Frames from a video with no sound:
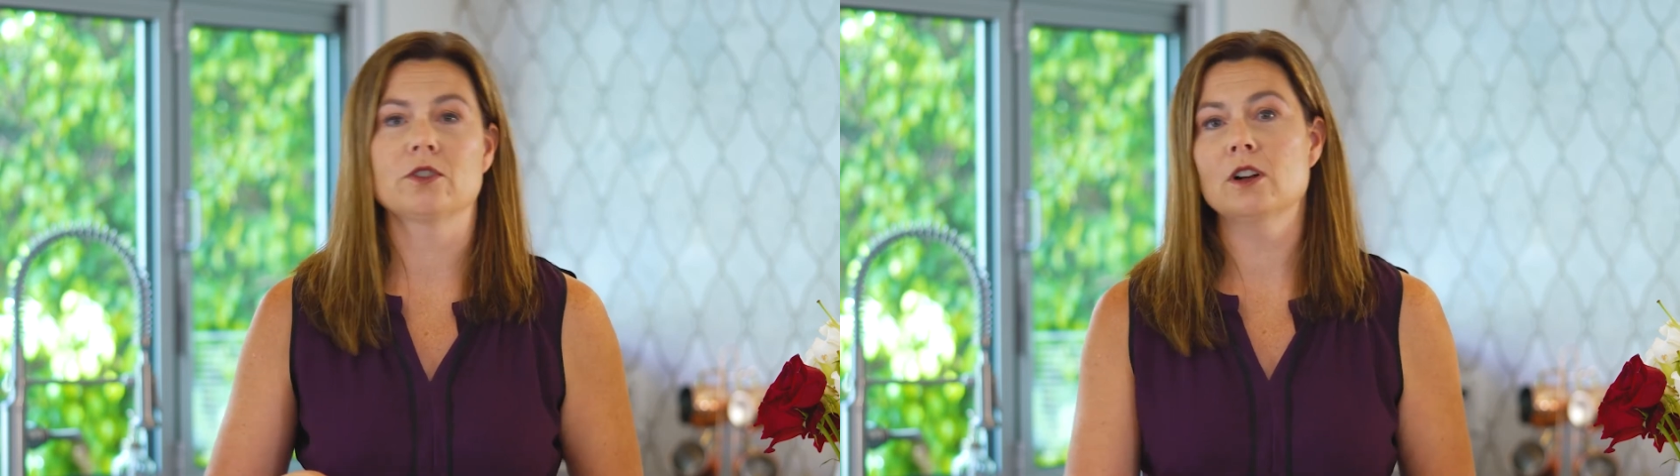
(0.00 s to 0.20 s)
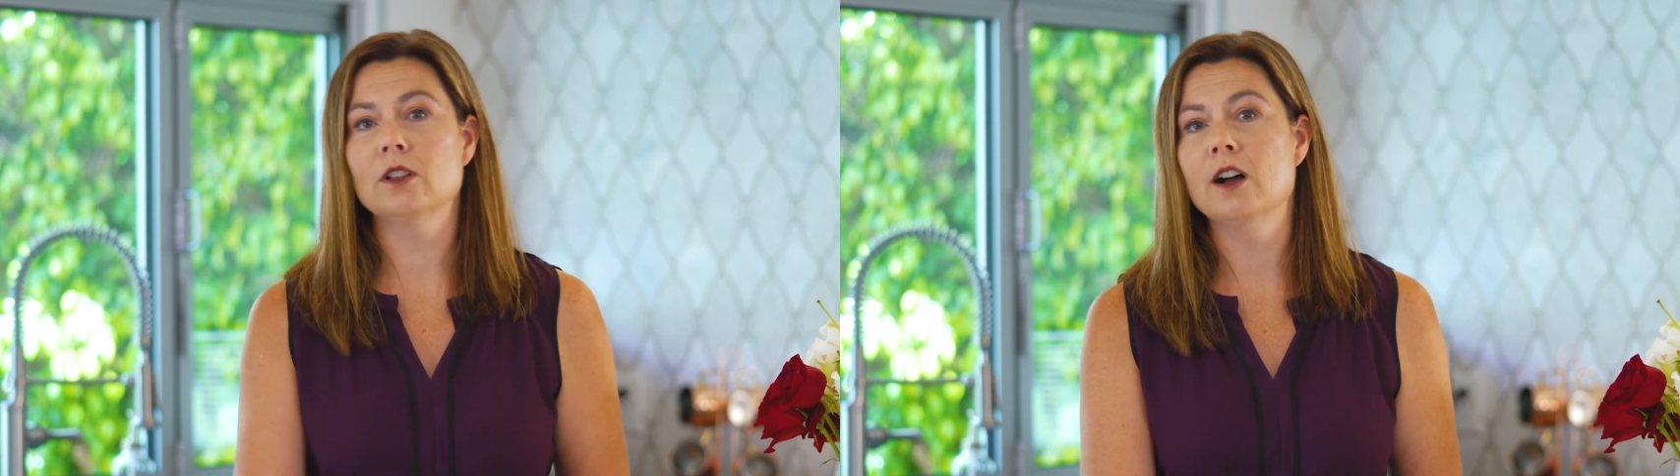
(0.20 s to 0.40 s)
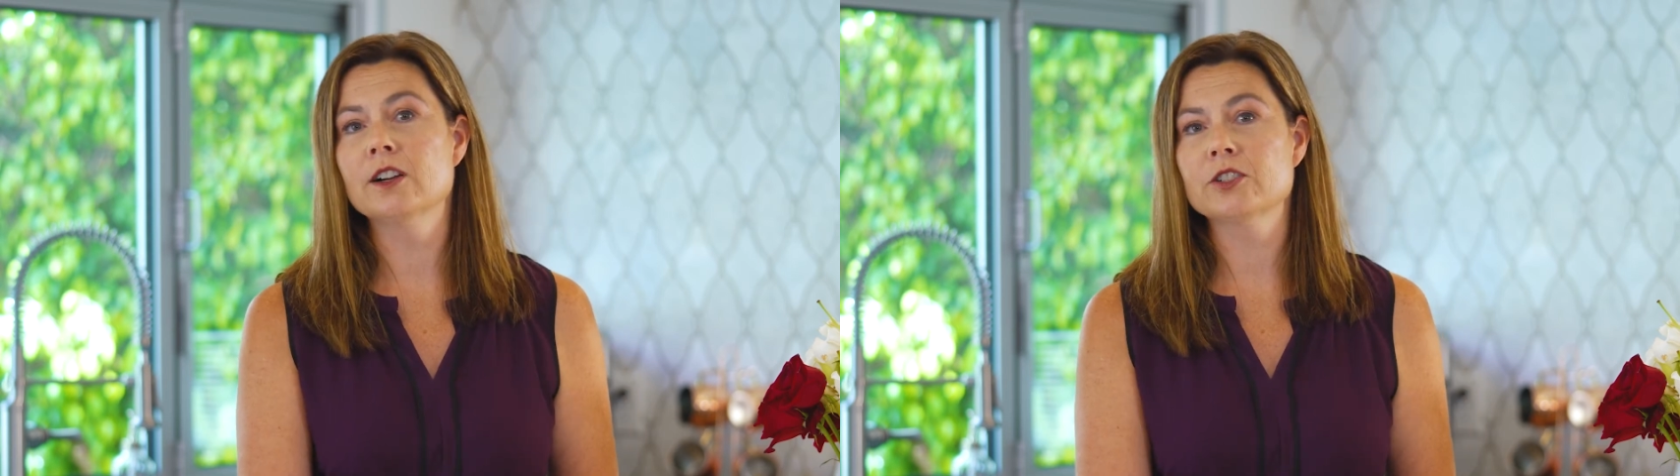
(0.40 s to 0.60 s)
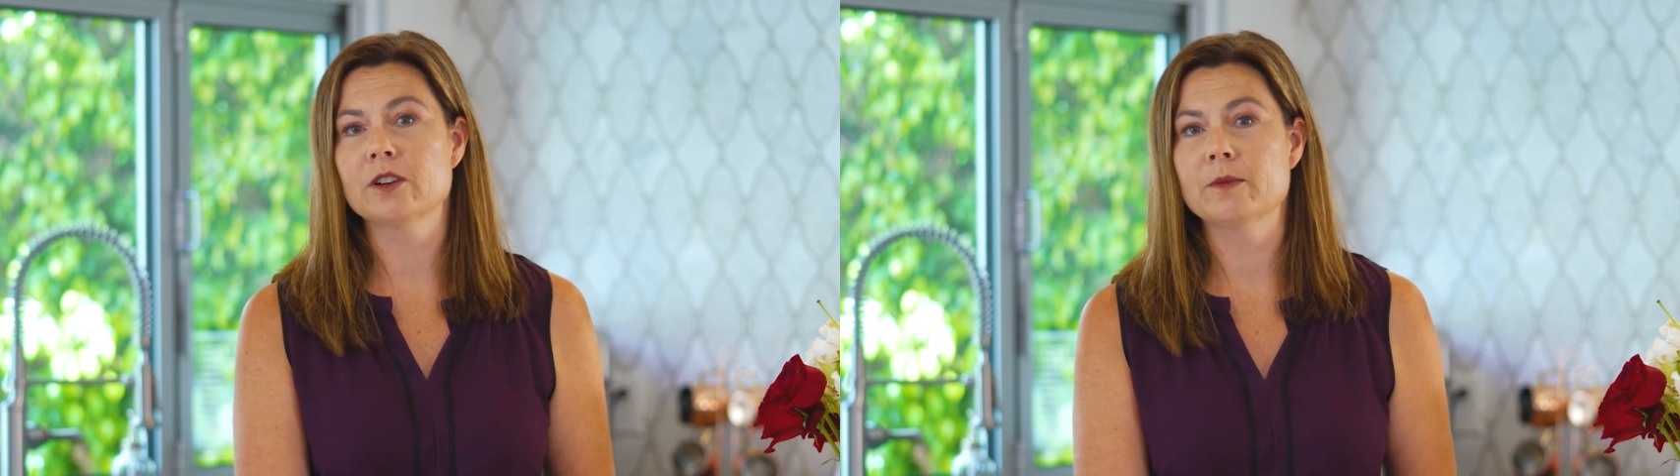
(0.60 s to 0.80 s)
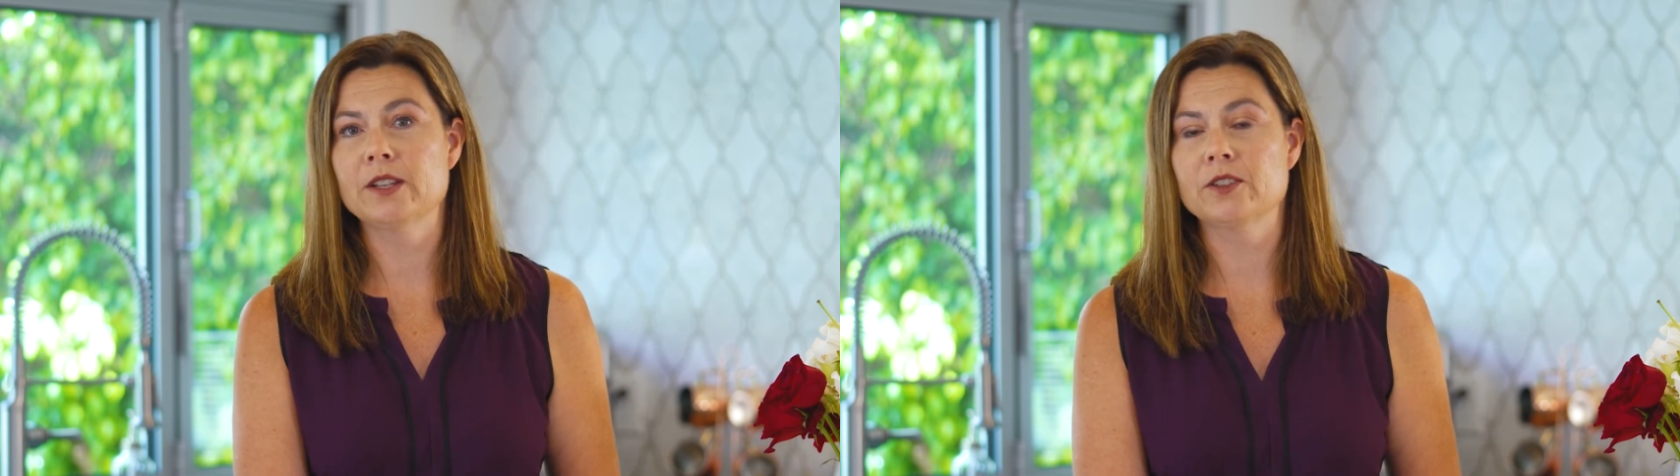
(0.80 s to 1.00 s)
or all
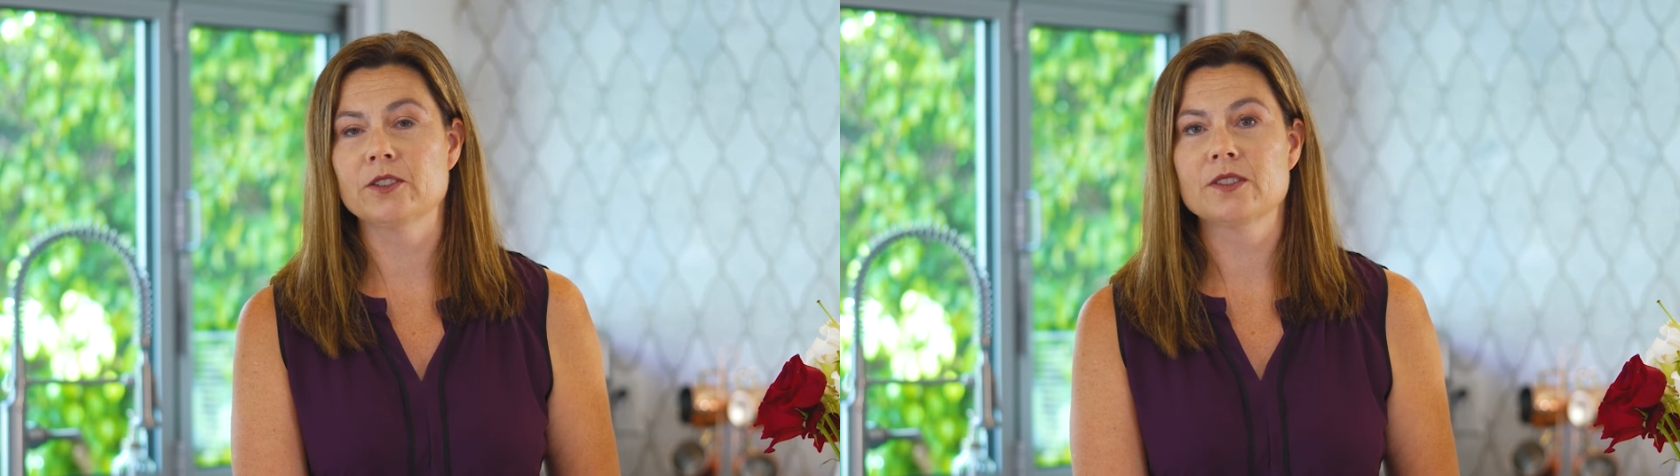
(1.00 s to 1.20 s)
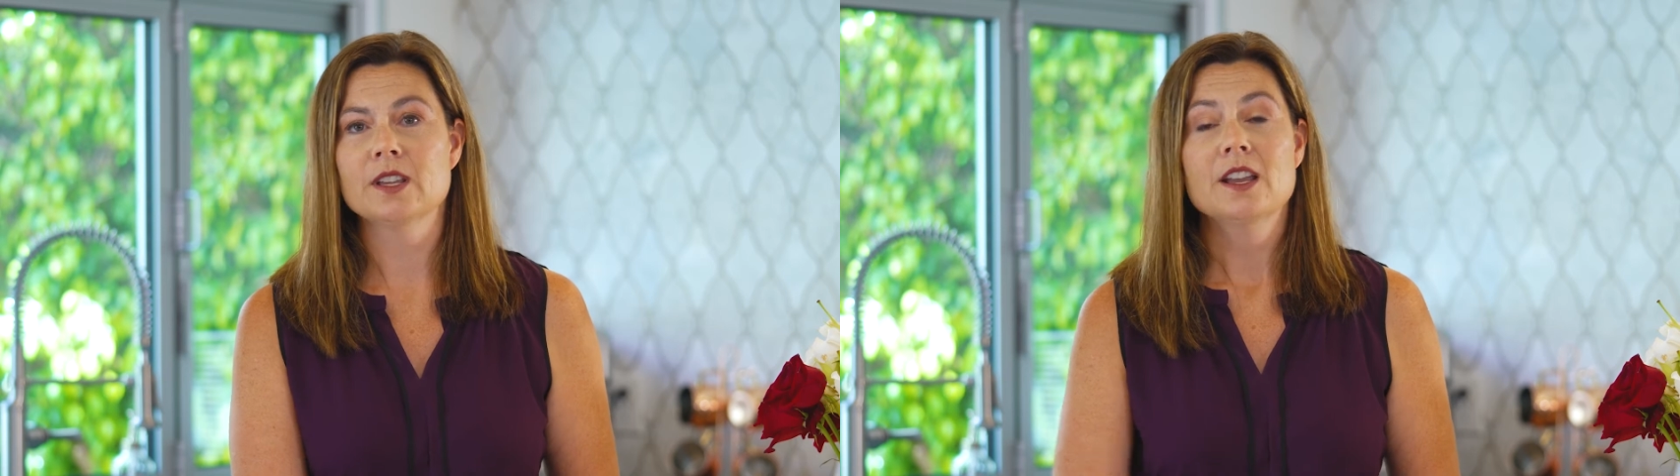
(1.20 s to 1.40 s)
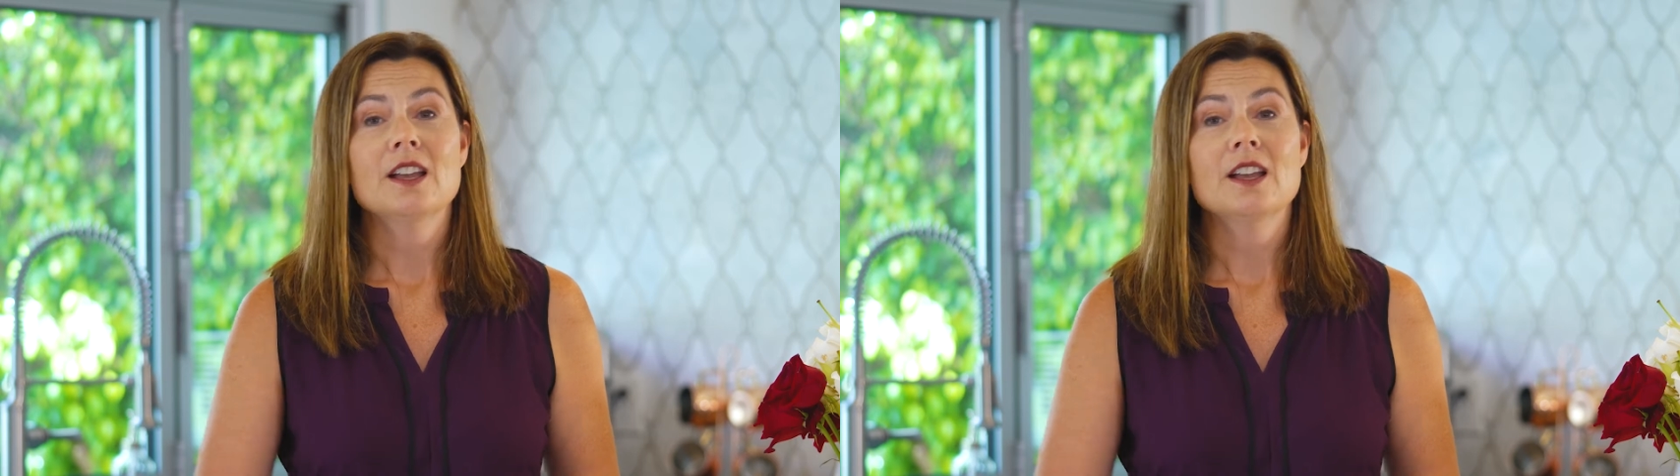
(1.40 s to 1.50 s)
long-term rentals.